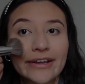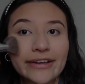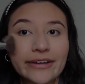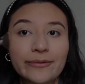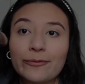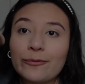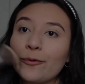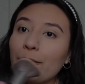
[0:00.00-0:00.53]

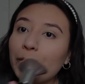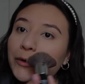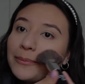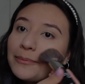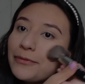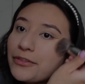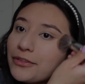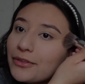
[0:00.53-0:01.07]

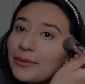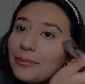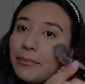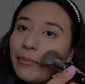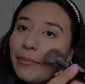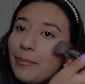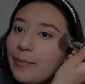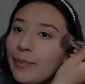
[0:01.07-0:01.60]
warmth
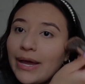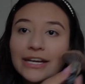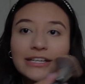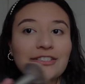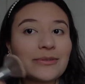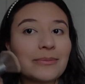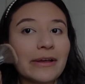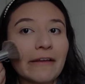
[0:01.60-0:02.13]
back
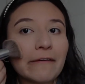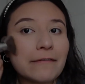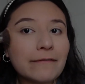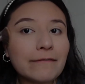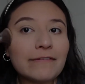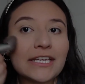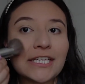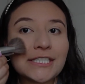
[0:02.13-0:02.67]
to my
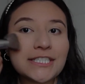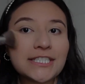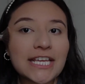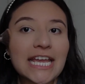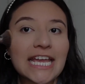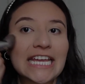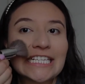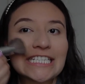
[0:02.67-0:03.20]
face
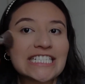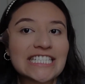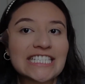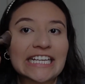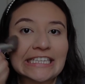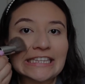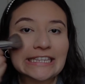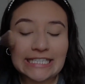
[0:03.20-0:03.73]

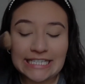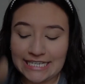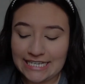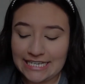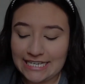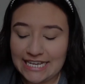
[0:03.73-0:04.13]
instantly.